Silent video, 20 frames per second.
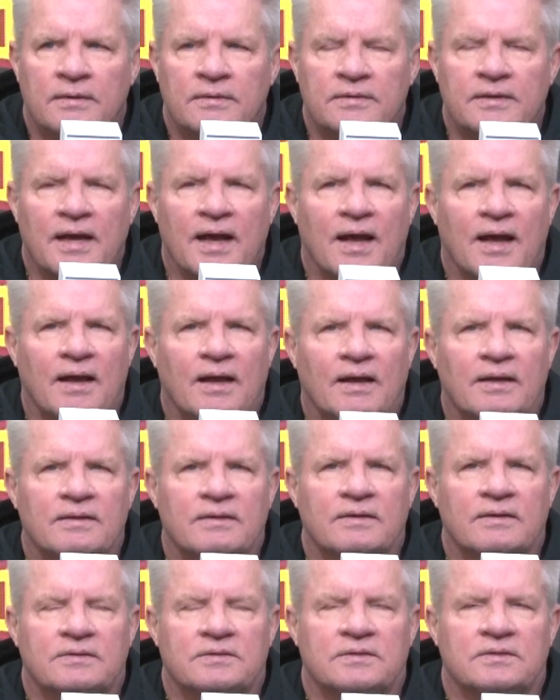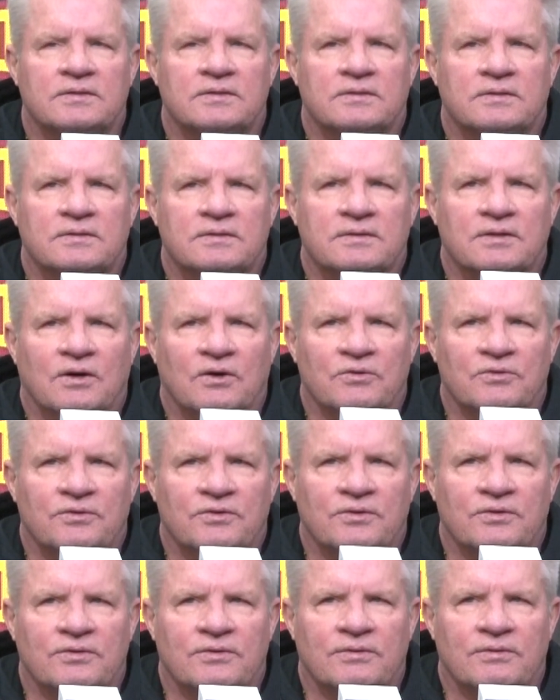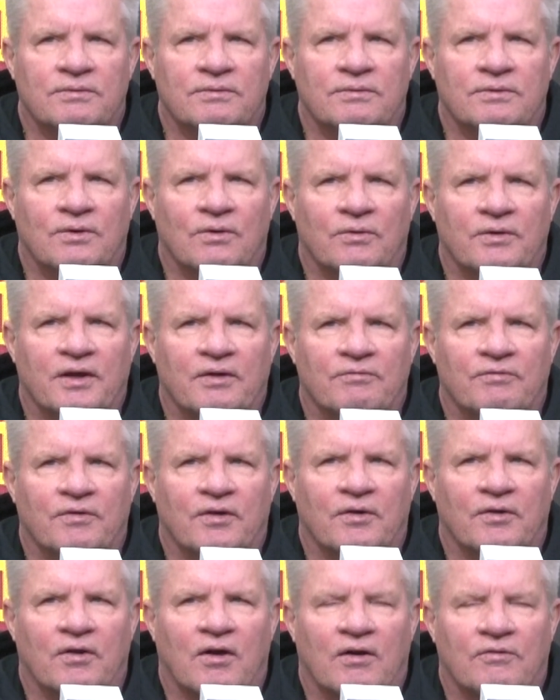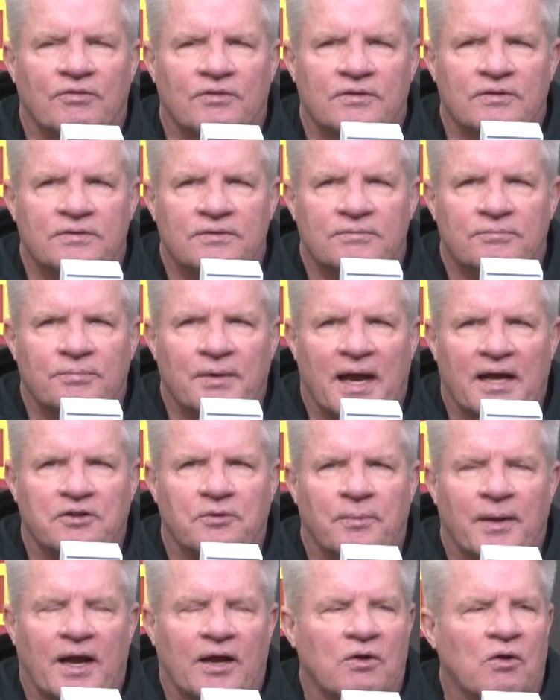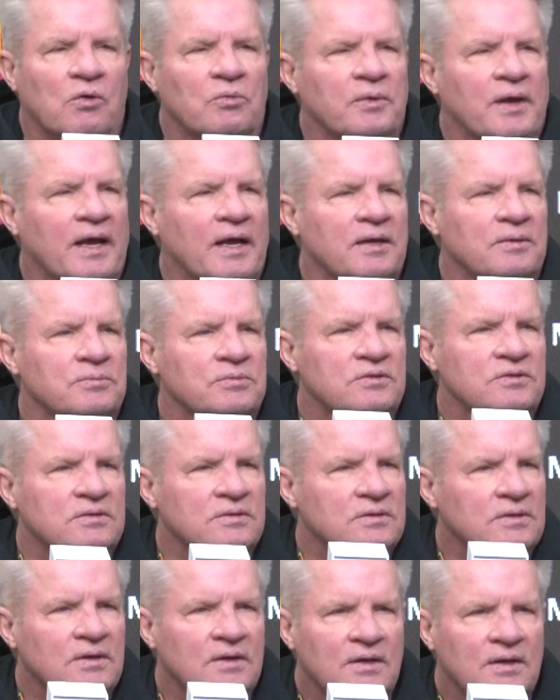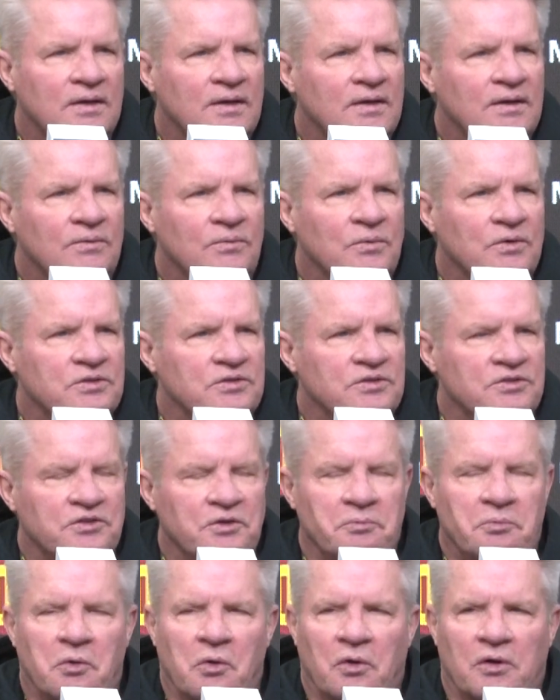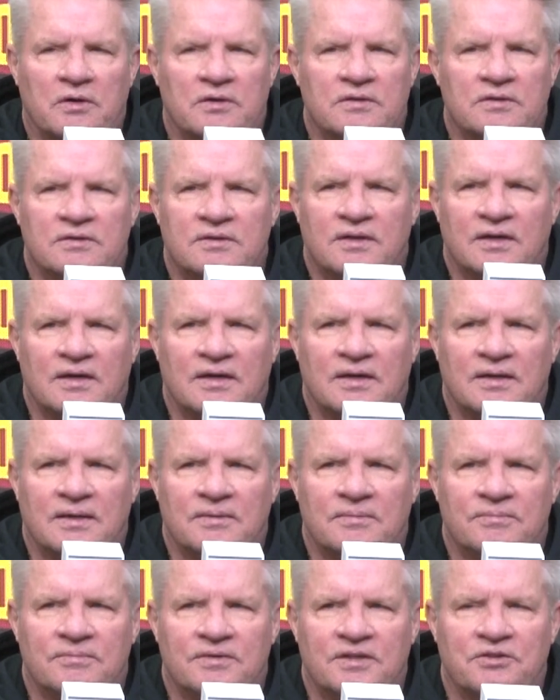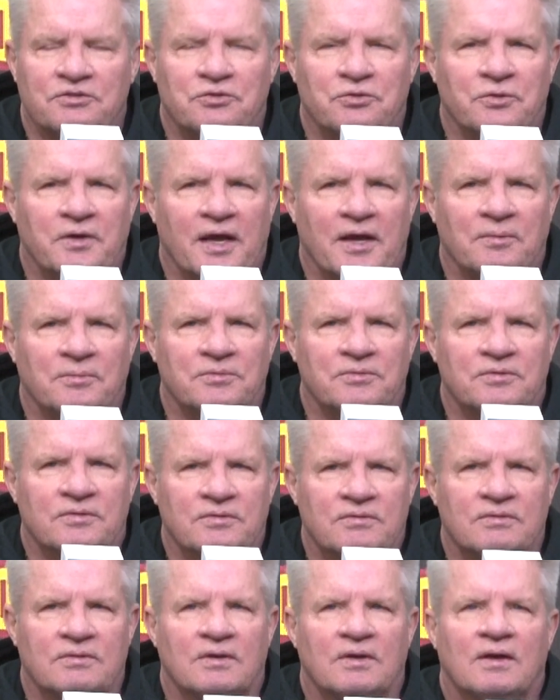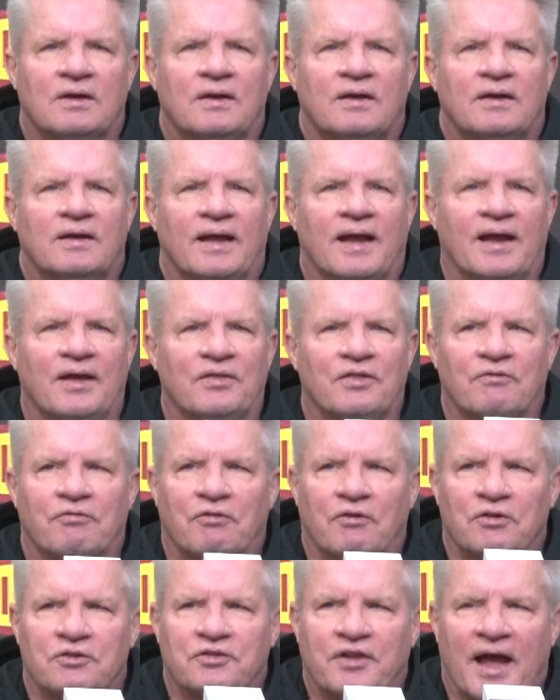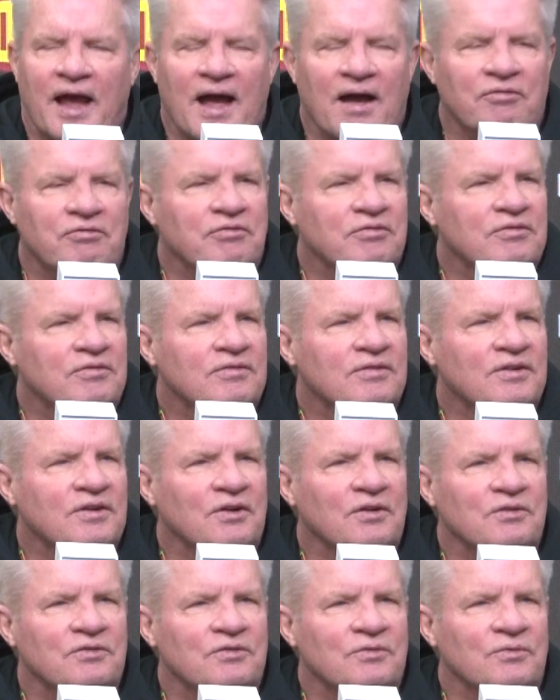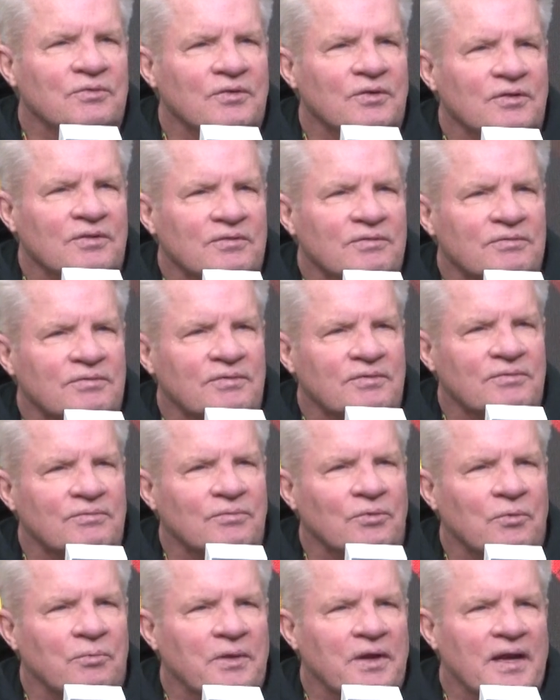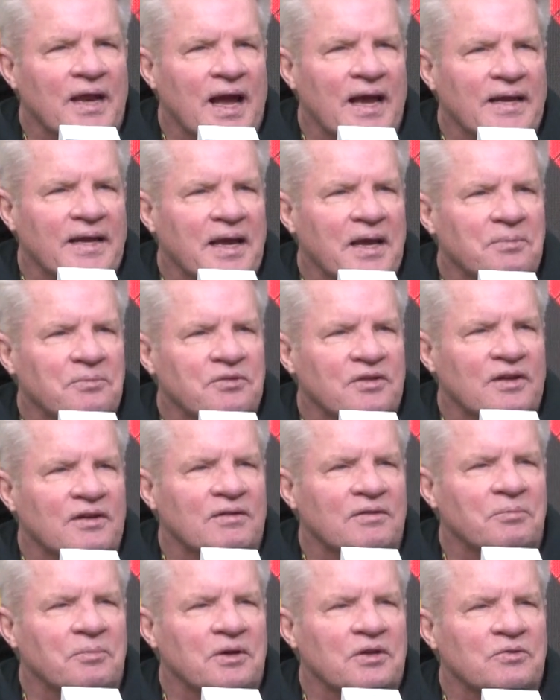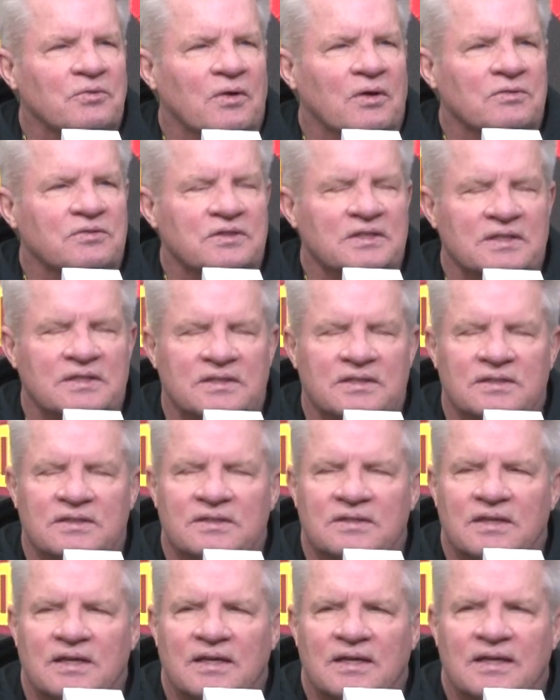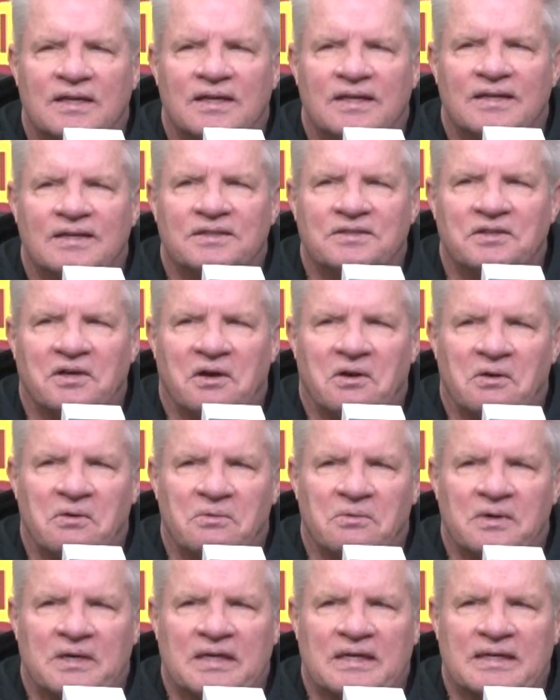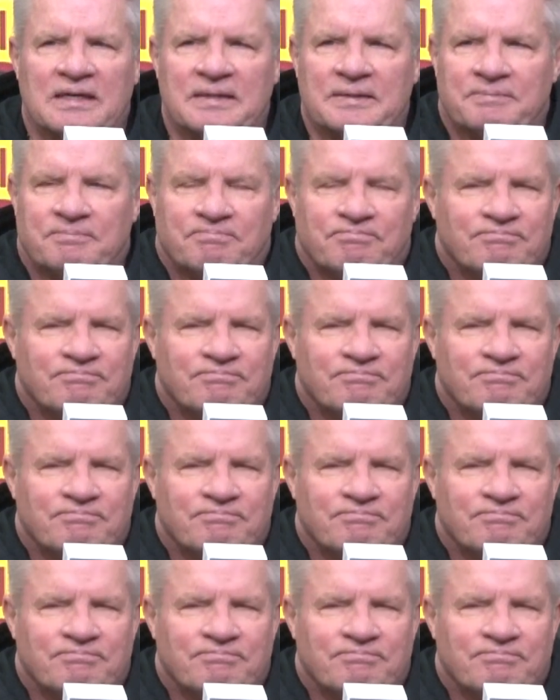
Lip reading: Yeah, this is, you don't get very often back-to-back home games, which is important. These 2 games end the first half. It will be 9 games into the Big 12 season. So,